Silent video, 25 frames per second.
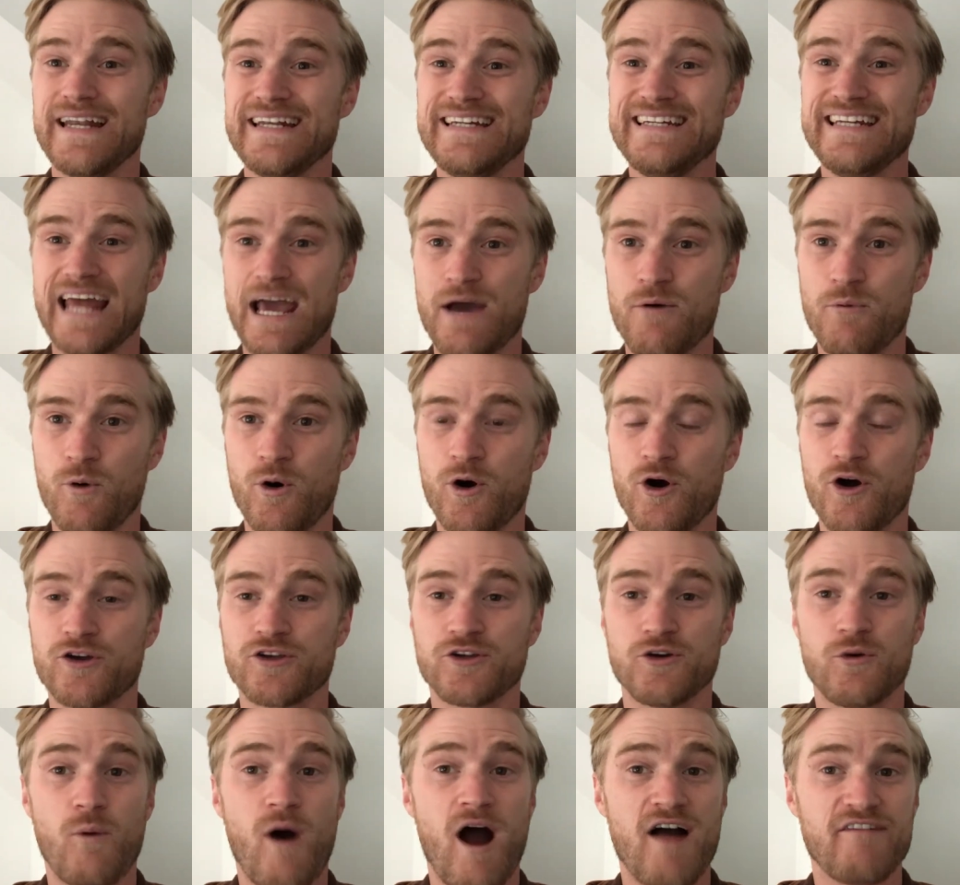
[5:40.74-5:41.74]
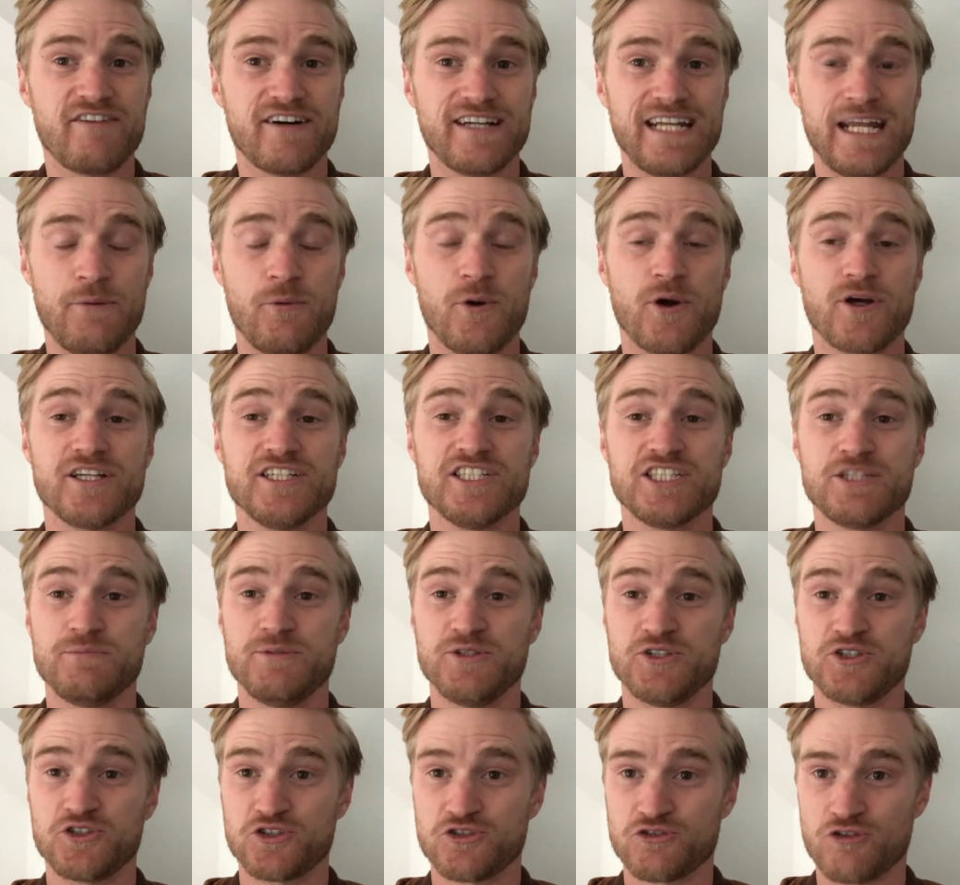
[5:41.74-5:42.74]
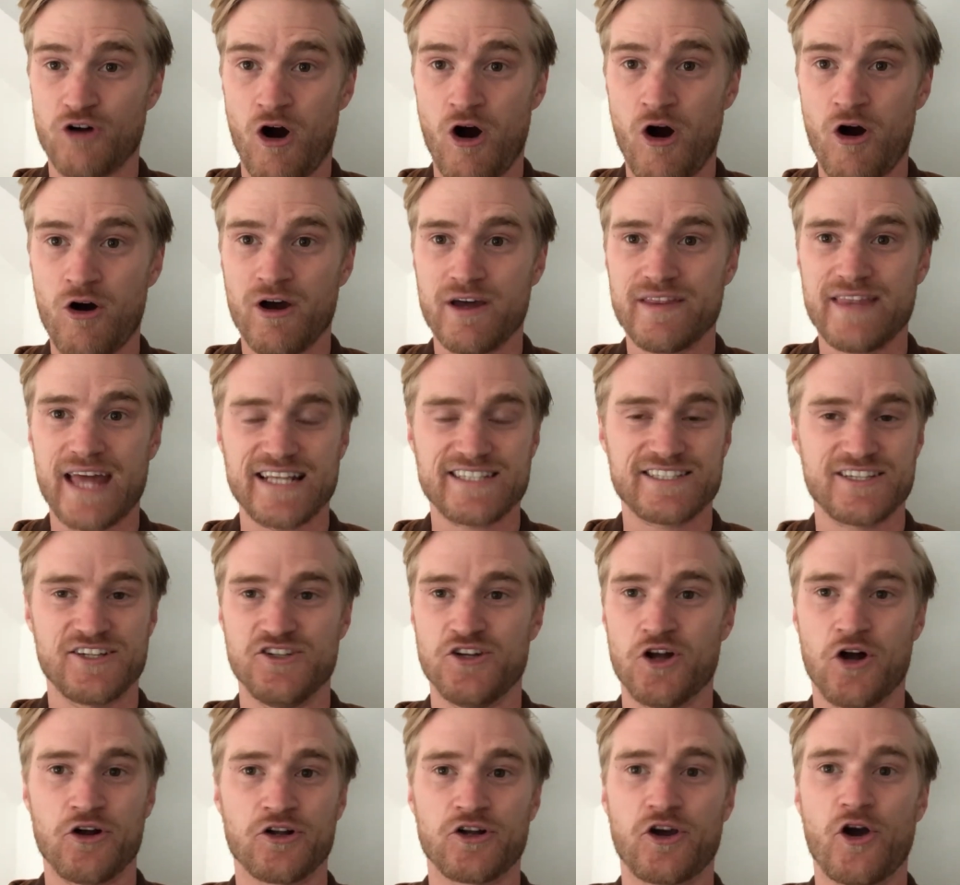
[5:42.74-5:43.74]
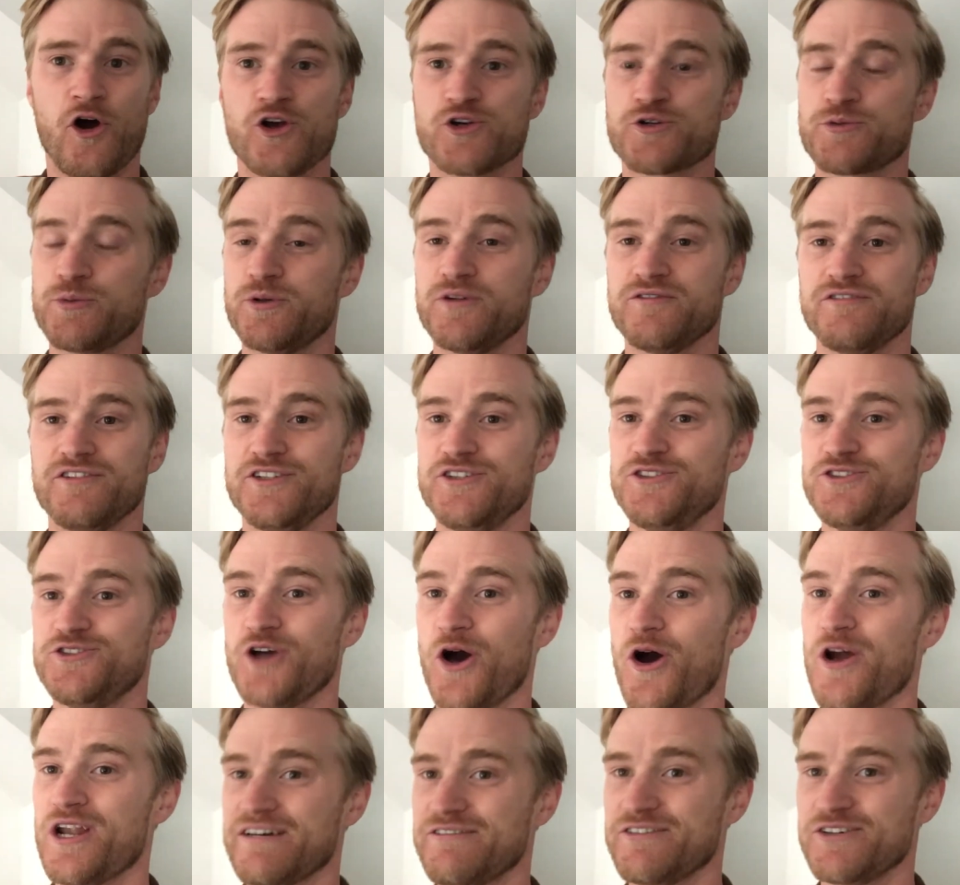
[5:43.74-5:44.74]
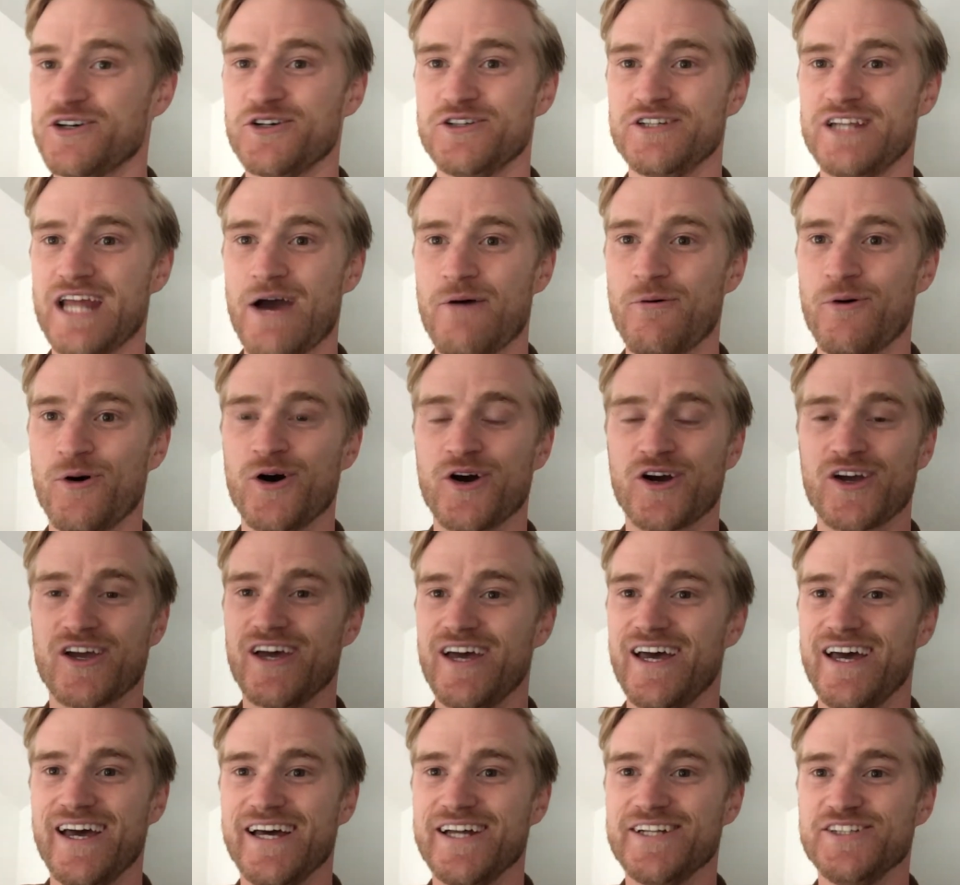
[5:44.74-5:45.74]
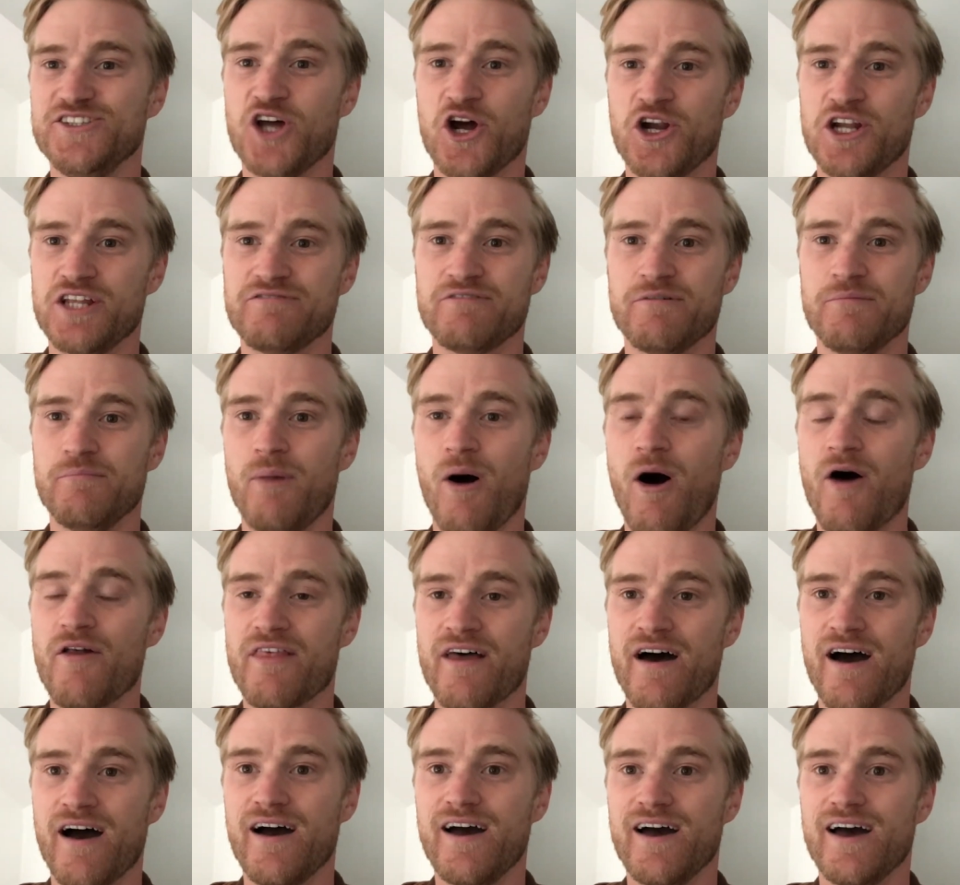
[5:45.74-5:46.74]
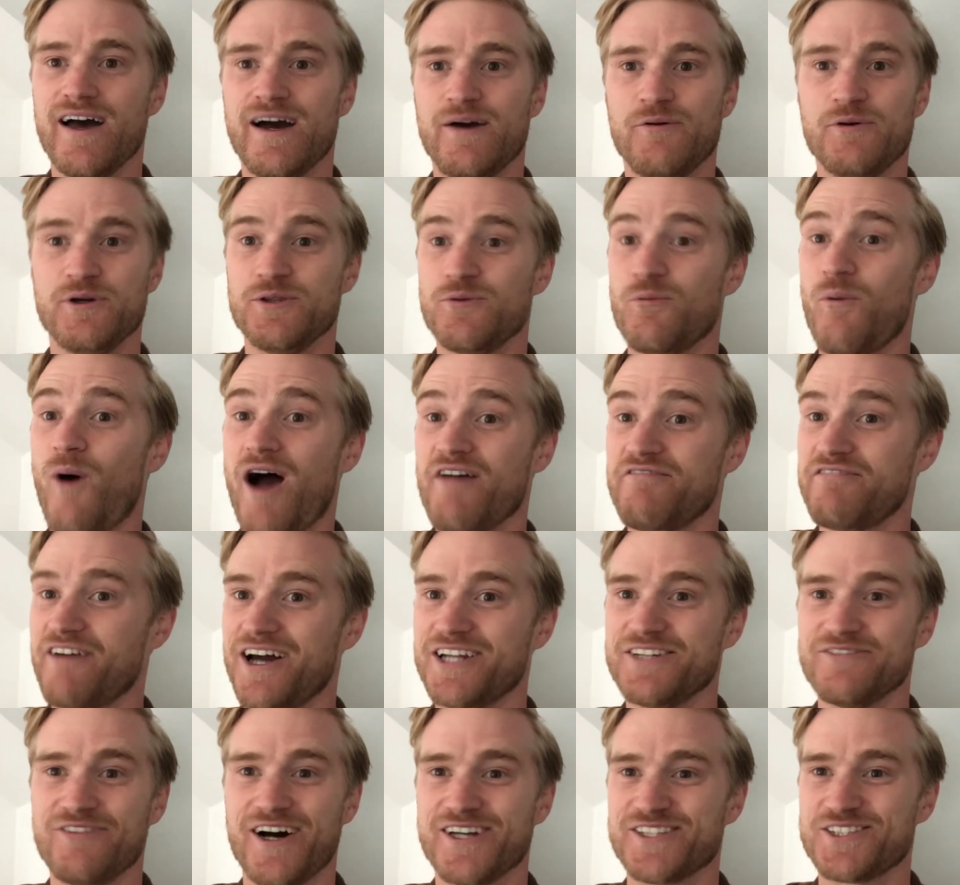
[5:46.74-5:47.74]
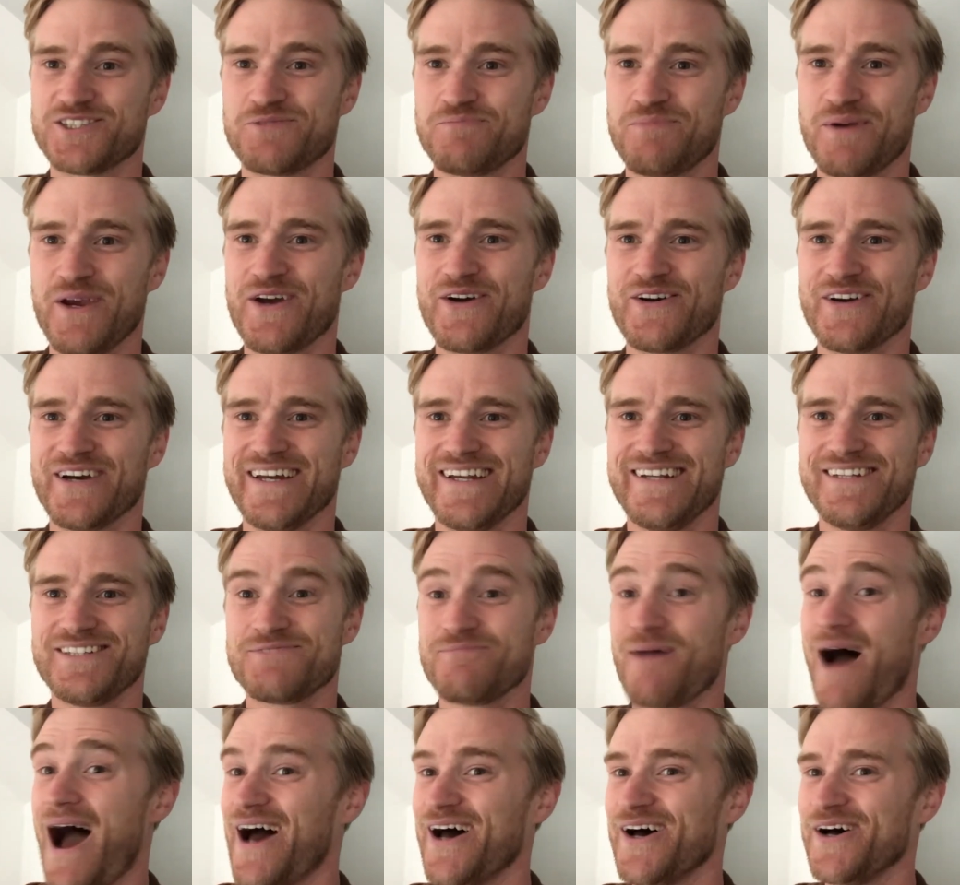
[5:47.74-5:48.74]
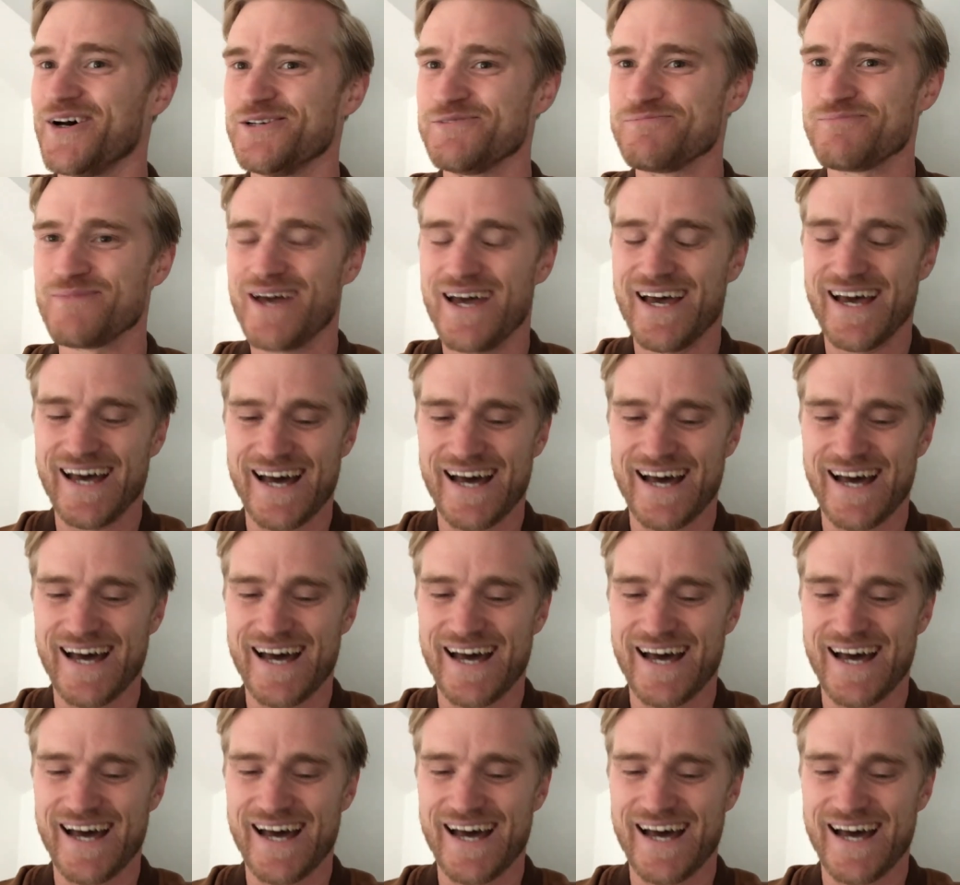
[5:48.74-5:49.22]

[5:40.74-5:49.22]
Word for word: network, your Wi-Fi network needs to be strong, and that's a non-negotiable. If you don't have a good network, don't even bother with Wi-Fi devices. Period. Smart home.